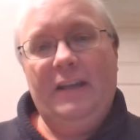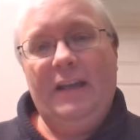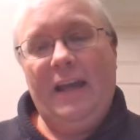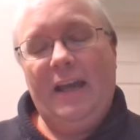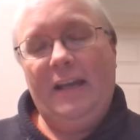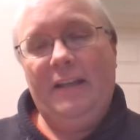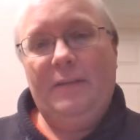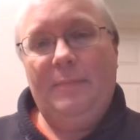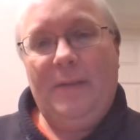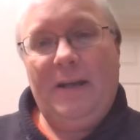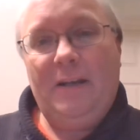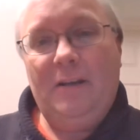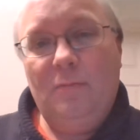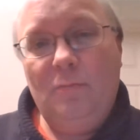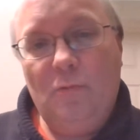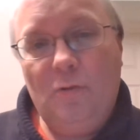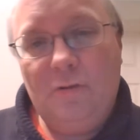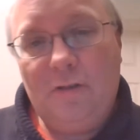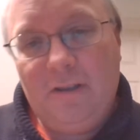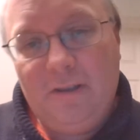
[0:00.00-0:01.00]
at the Battle
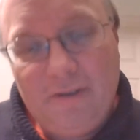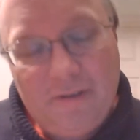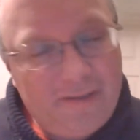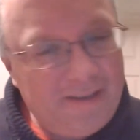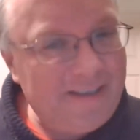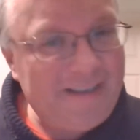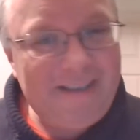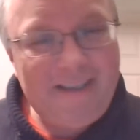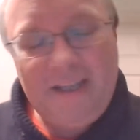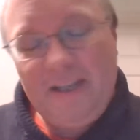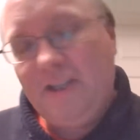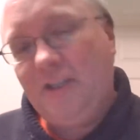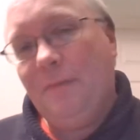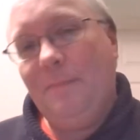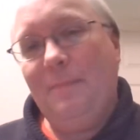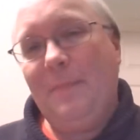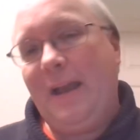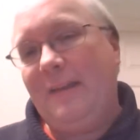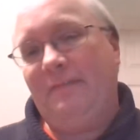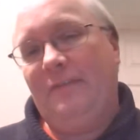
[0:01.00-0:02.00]
of Waterloo, the siege of
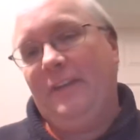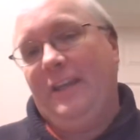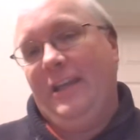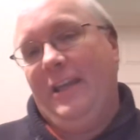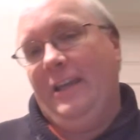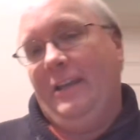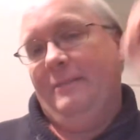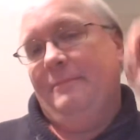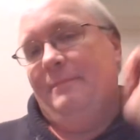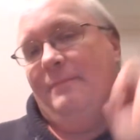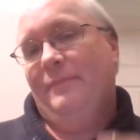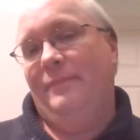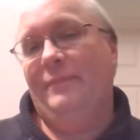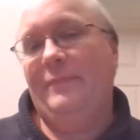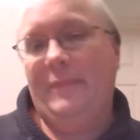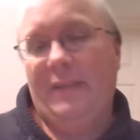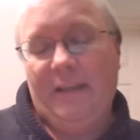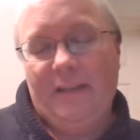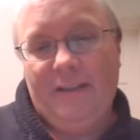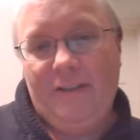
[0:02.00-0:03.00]
Mafeking,
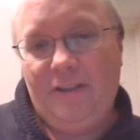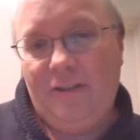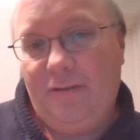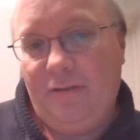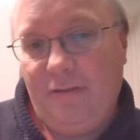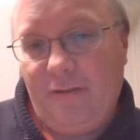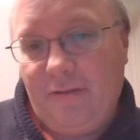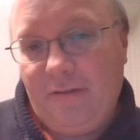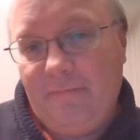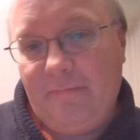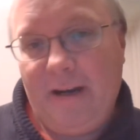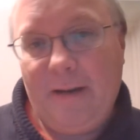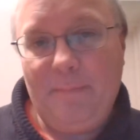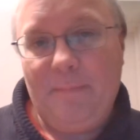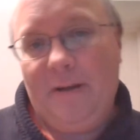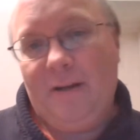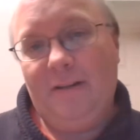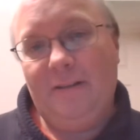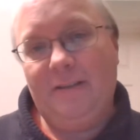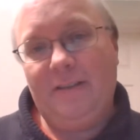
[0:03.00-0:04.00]
stood on the
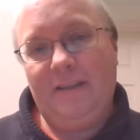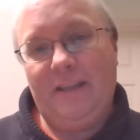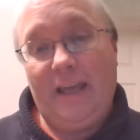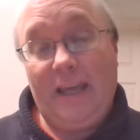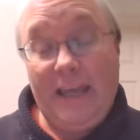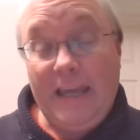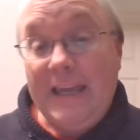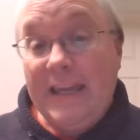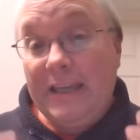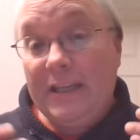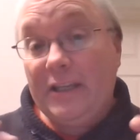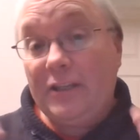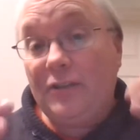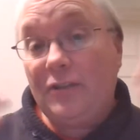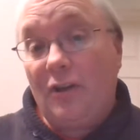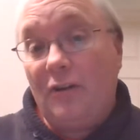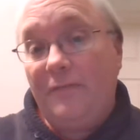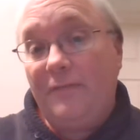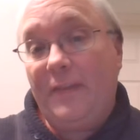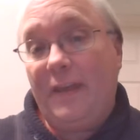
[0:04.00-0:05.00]
ramparts there. He is
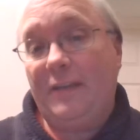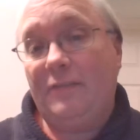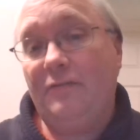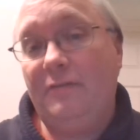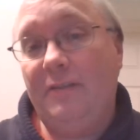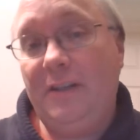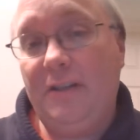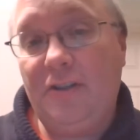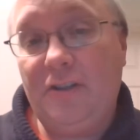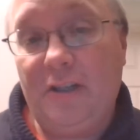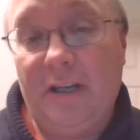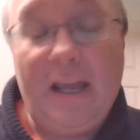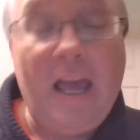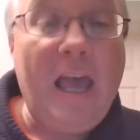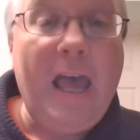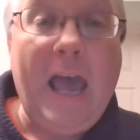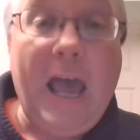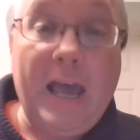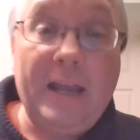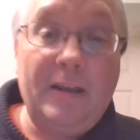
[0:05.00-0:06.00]
of that tradition.
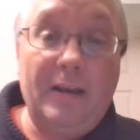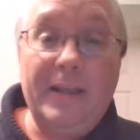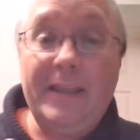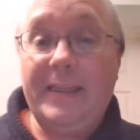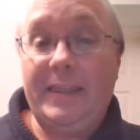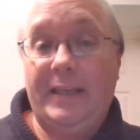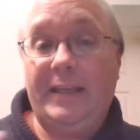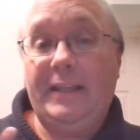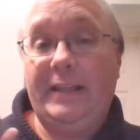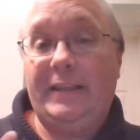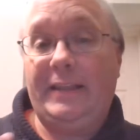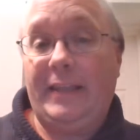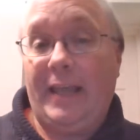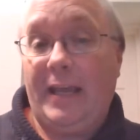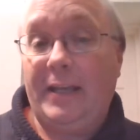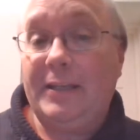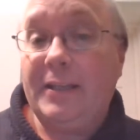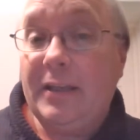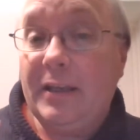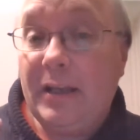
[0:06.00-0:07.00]
And I think
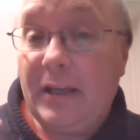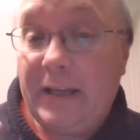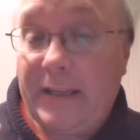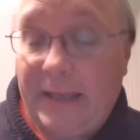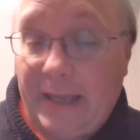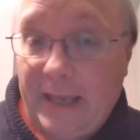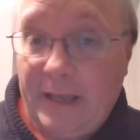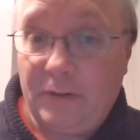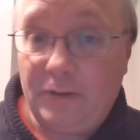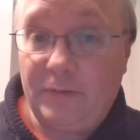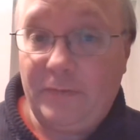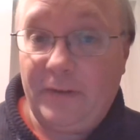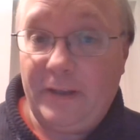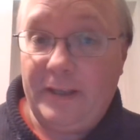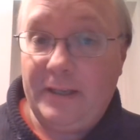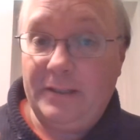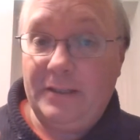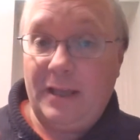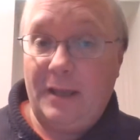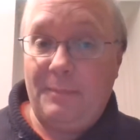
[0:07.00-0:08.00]
that accounts for
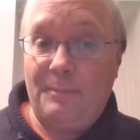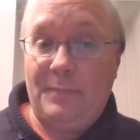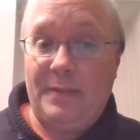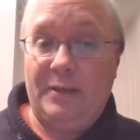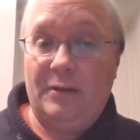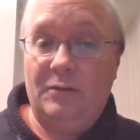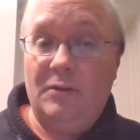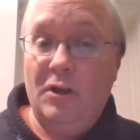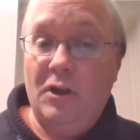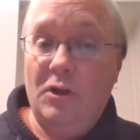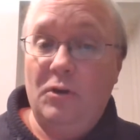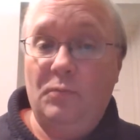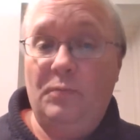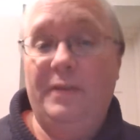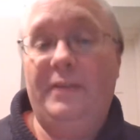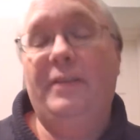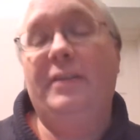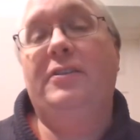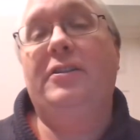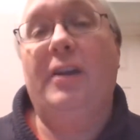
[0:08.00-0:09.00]
his appeal
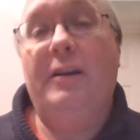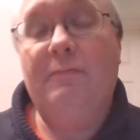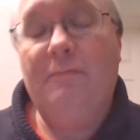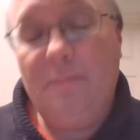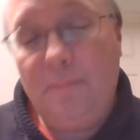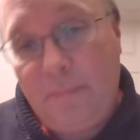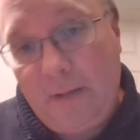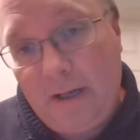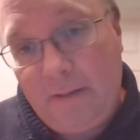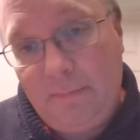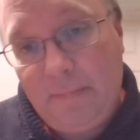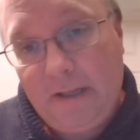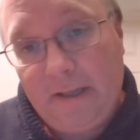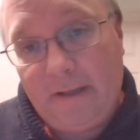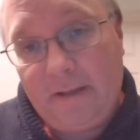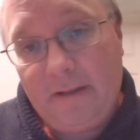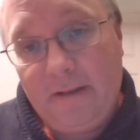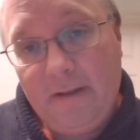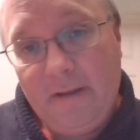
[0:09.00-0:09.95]
with the general public,